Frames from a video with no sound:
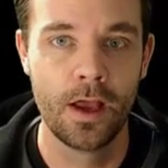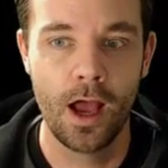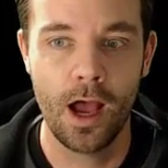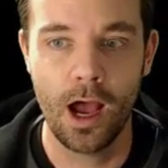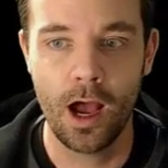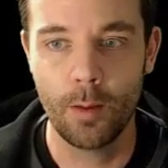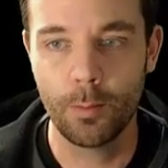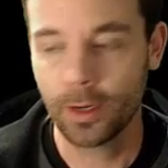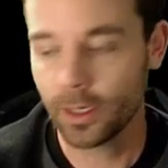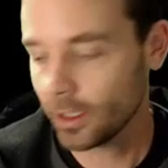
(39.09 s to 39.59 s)

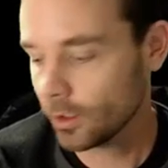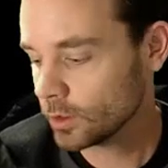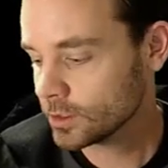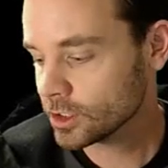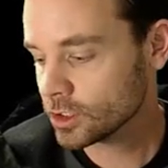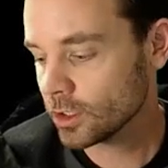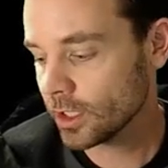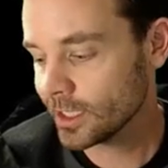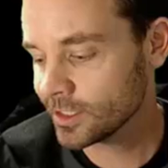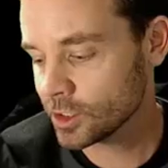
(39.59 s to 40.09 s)
But
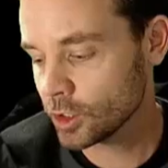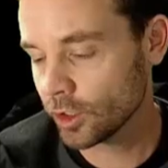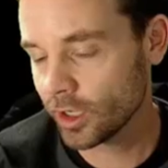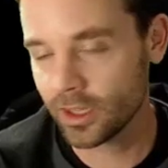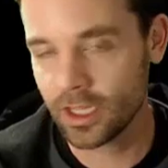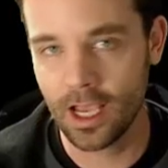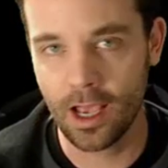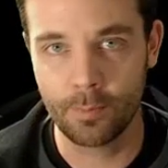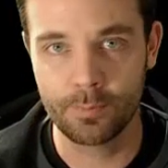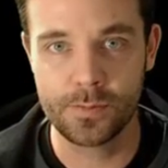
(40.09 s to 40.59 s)
let's look at
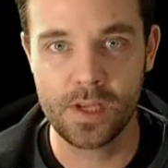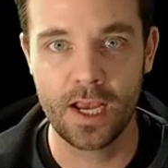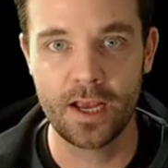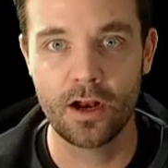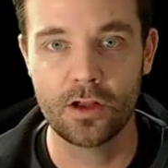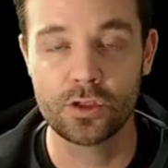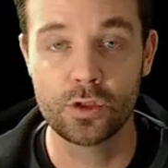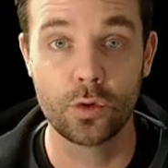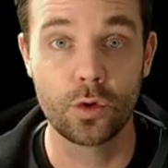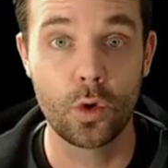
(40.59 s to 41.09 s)
the update.
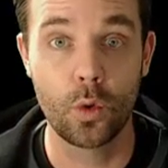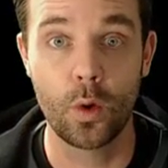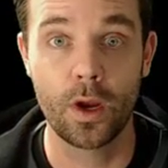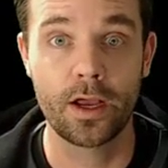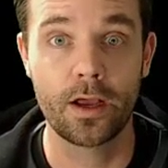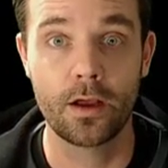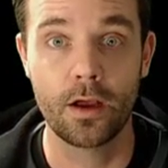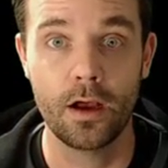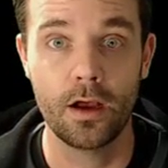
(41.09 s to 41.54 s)
I'll do a quick